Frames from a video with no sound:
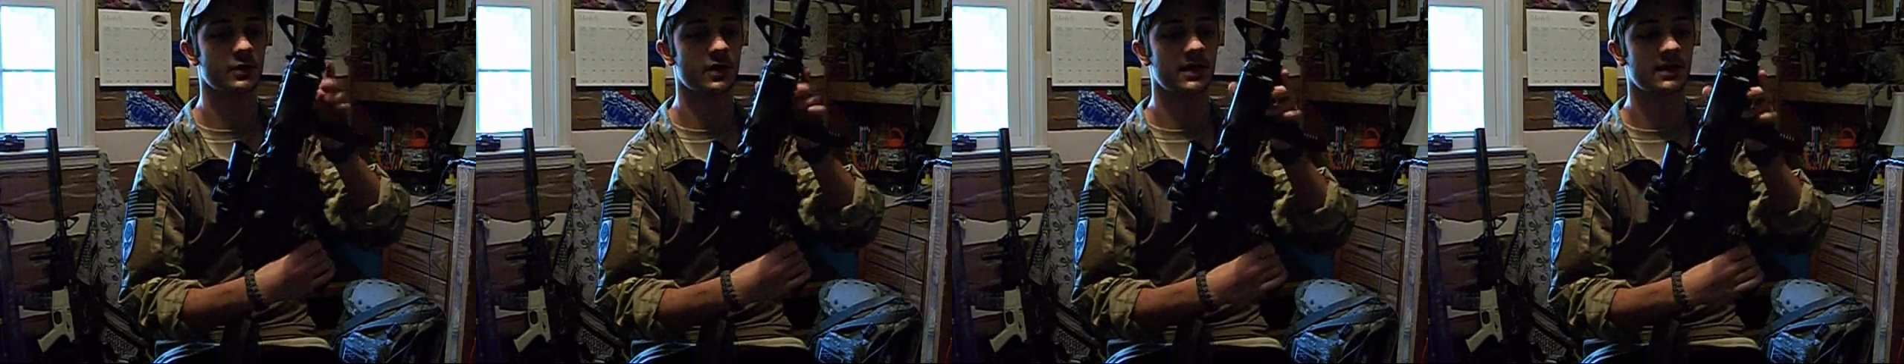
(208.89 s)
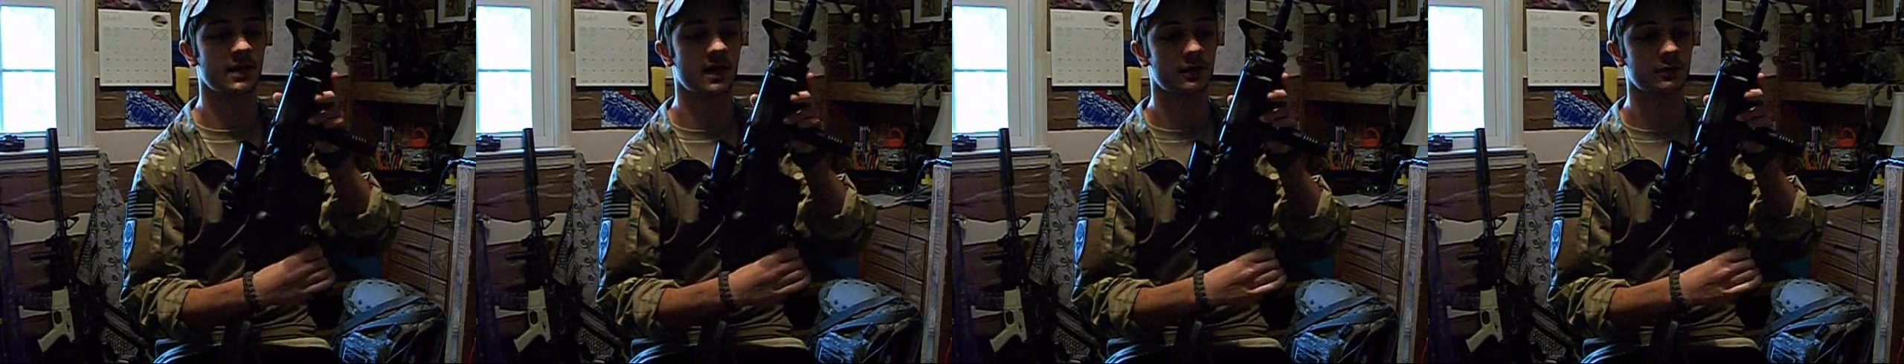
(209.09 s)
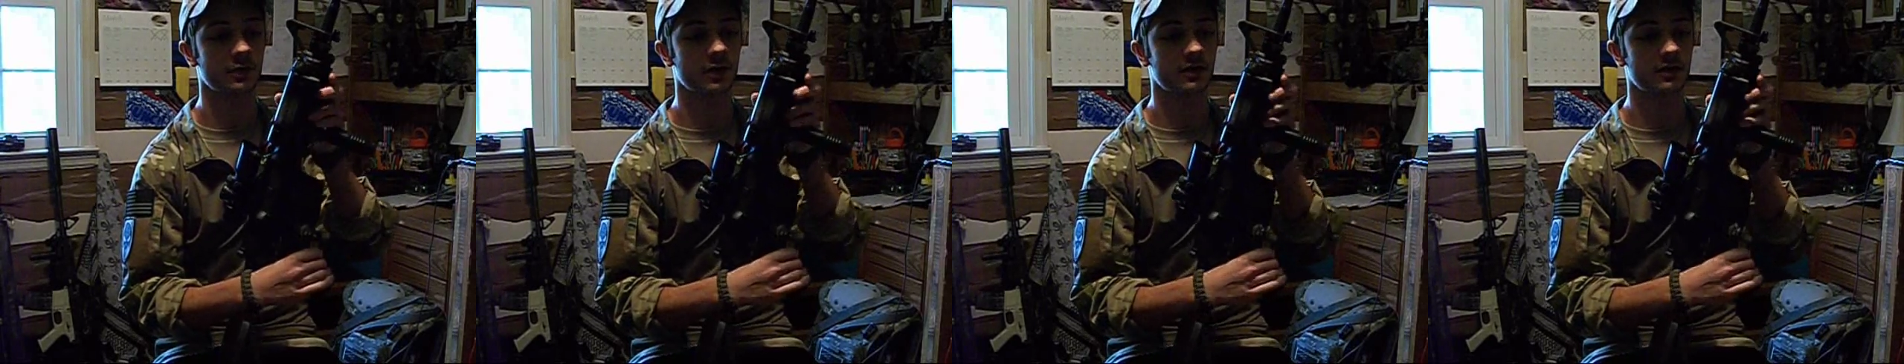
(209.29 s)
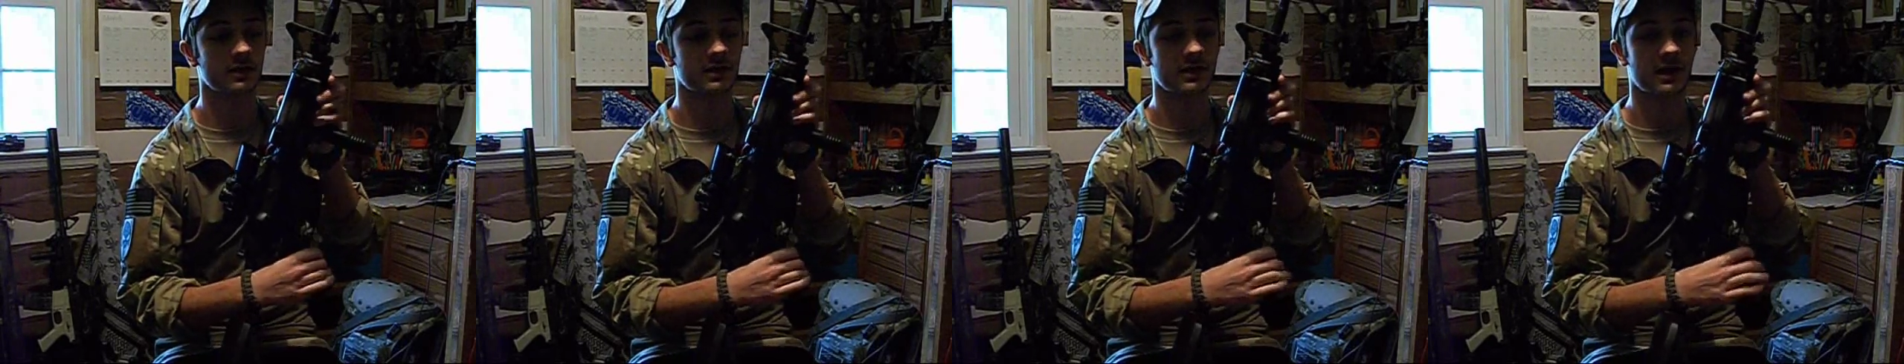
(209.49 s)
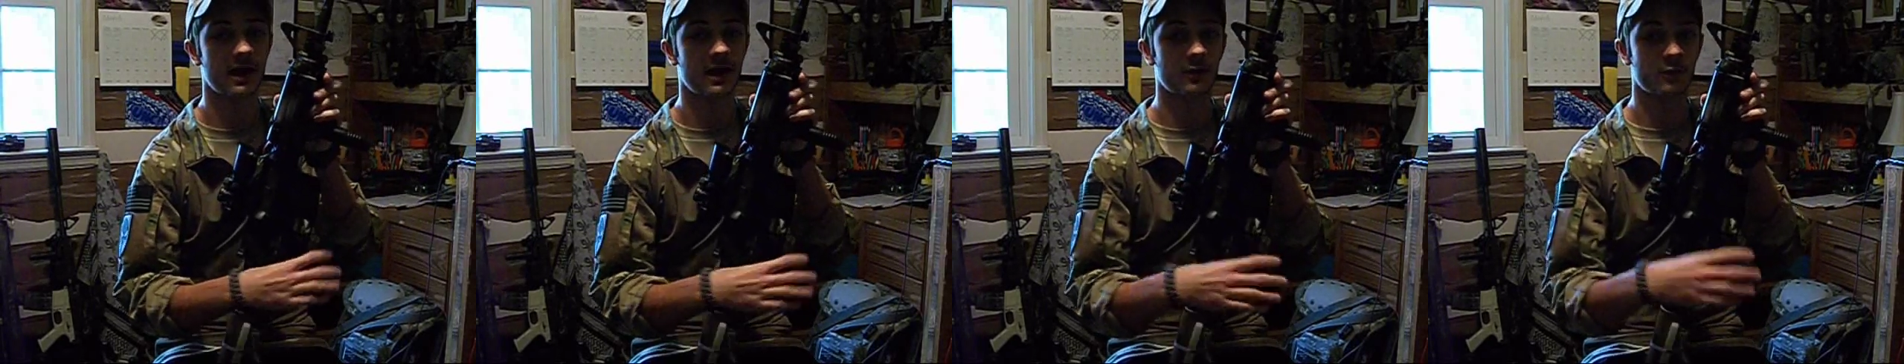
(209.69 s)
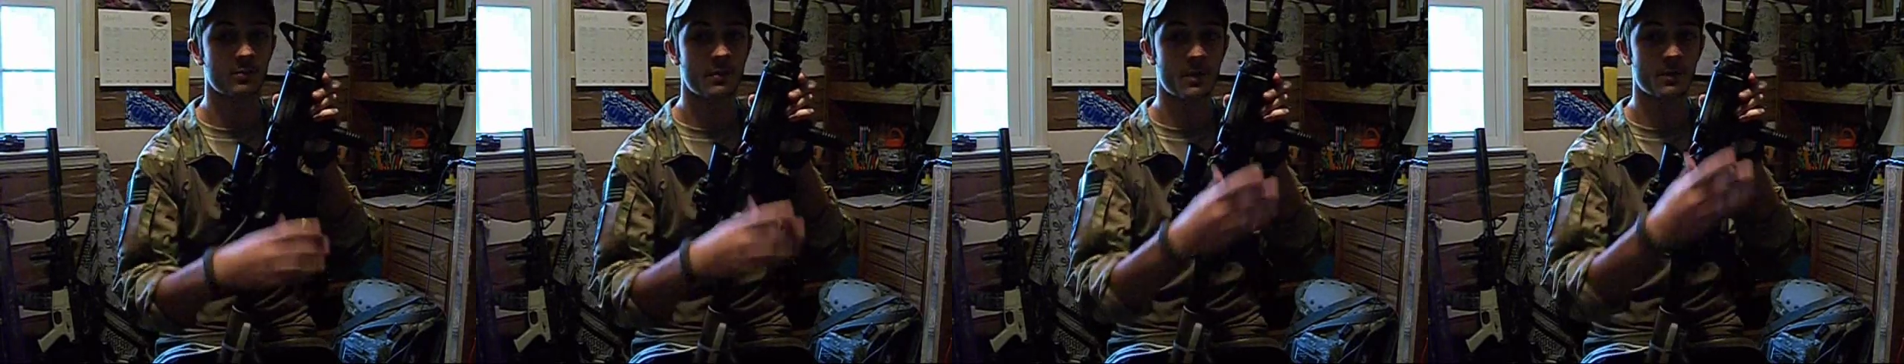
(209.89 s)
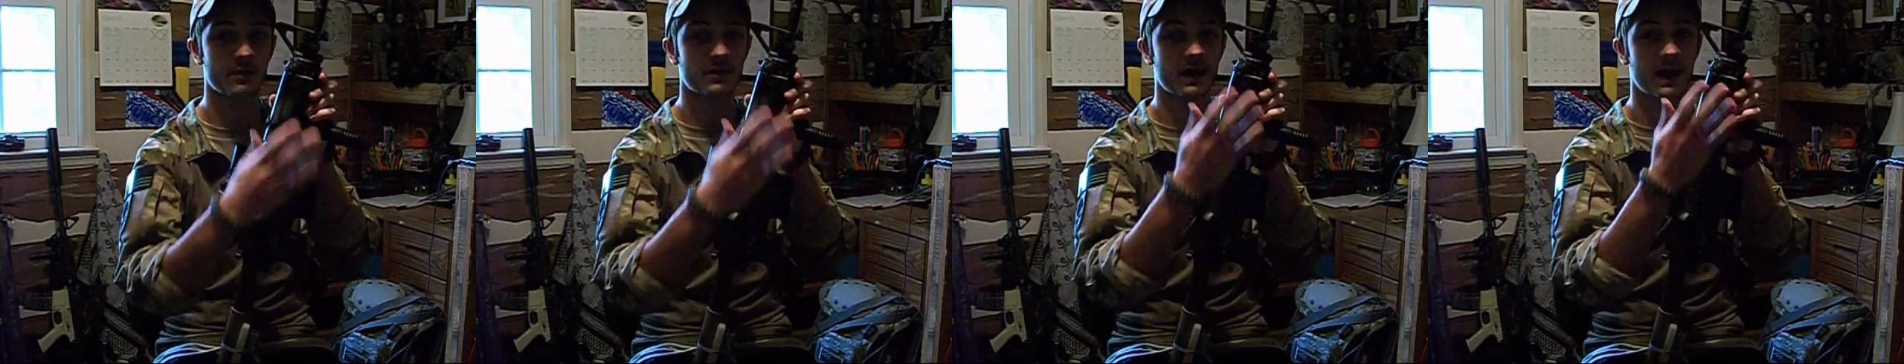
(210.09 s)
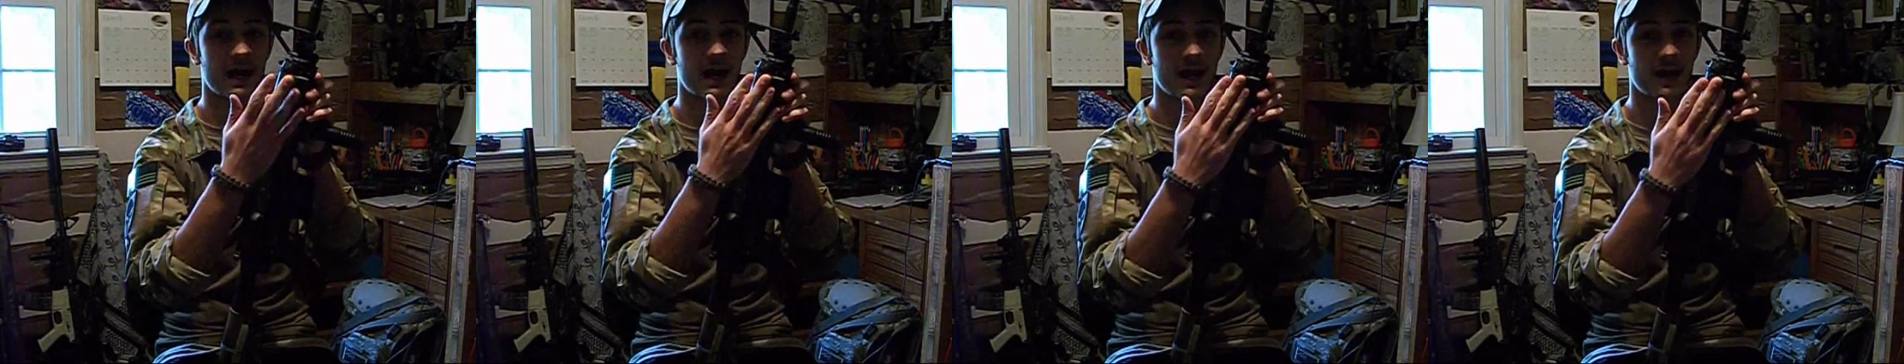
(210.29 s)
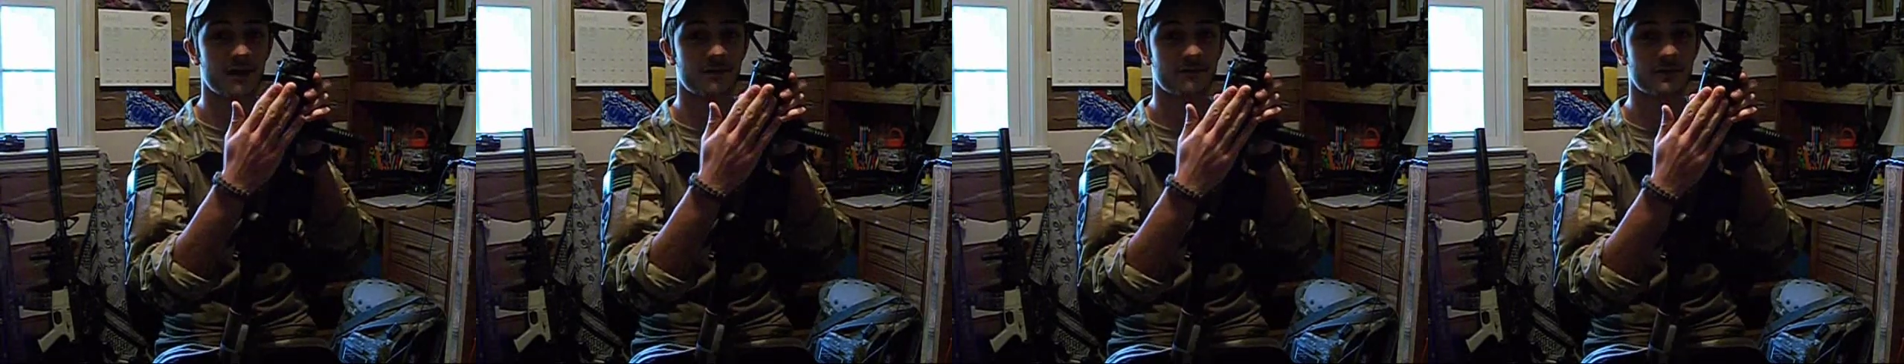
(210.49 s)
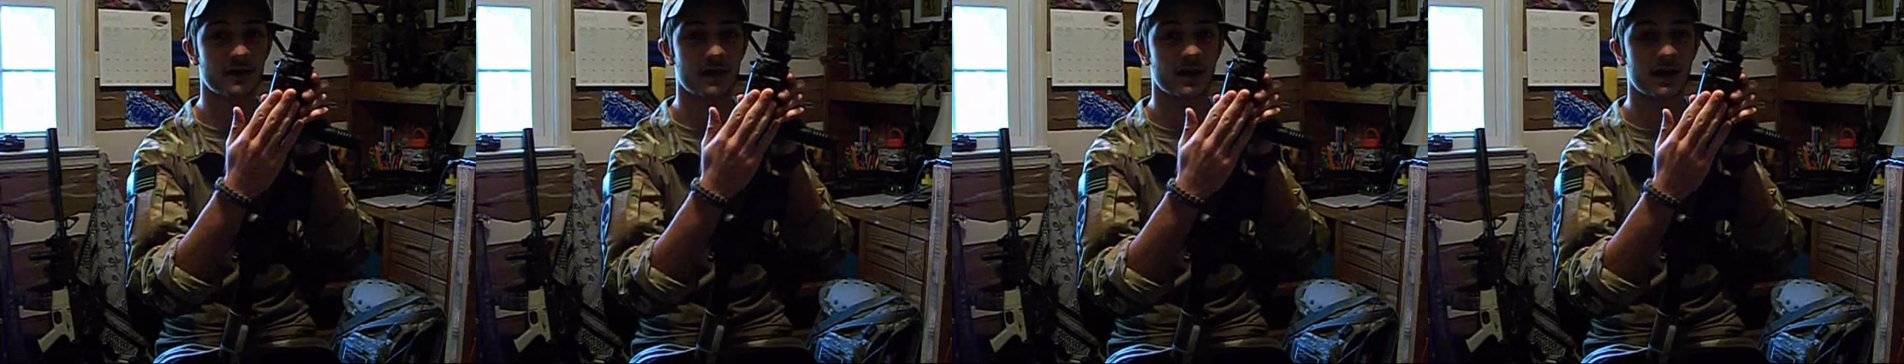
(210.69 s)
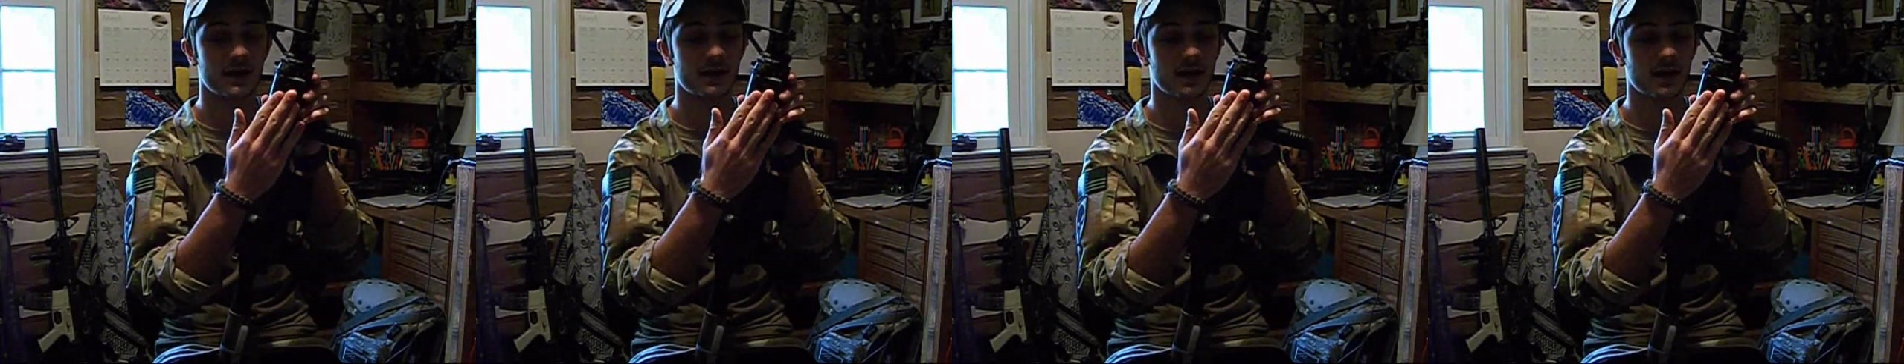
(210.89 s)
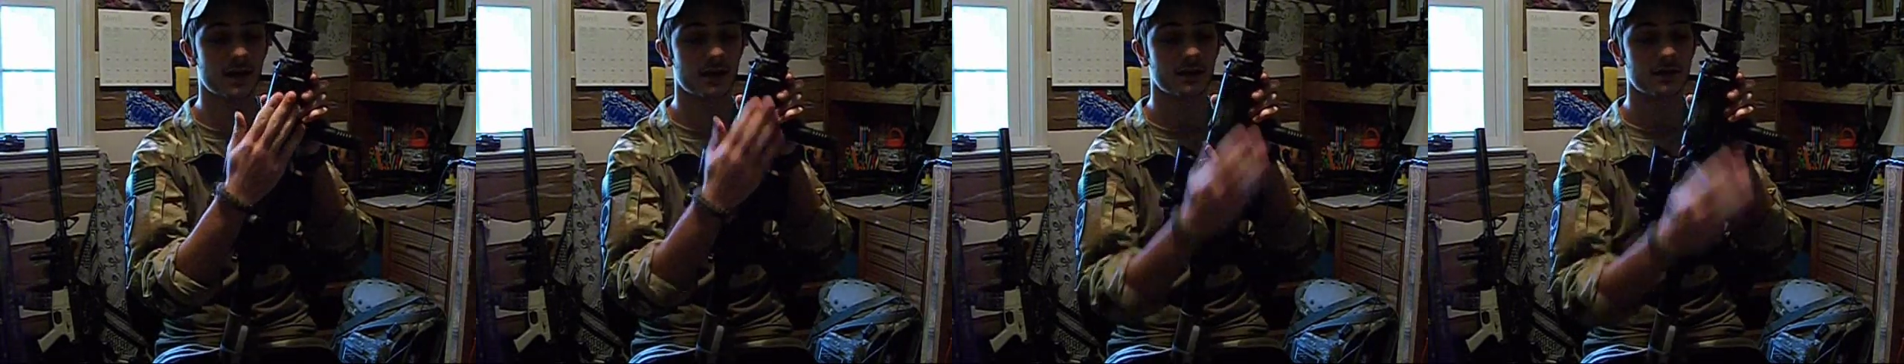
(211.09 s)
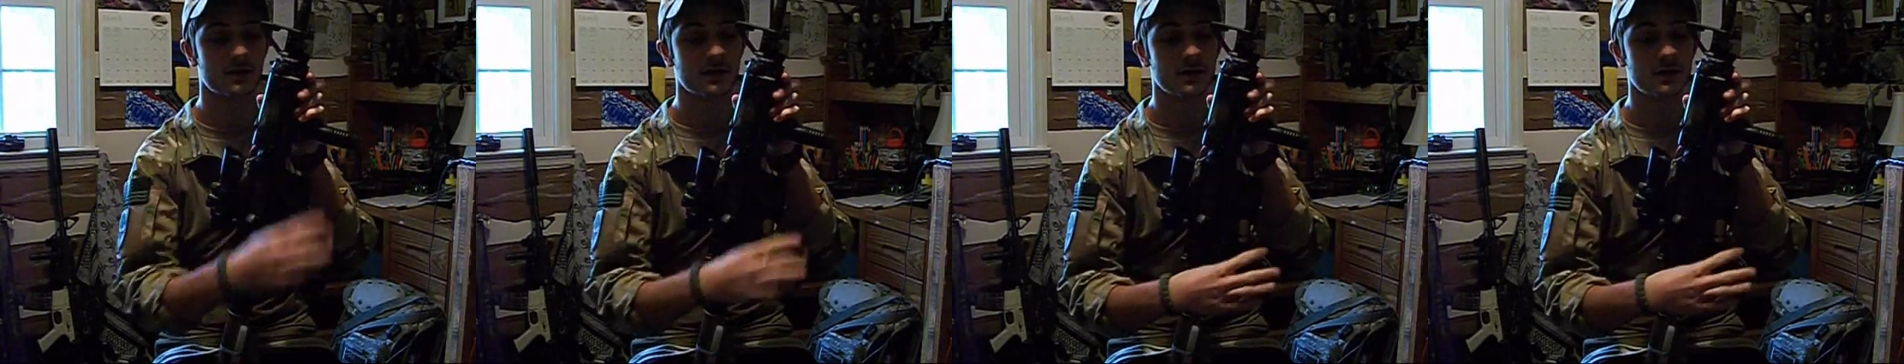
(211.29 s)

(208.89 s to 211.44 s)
And luckily, I remembered I have a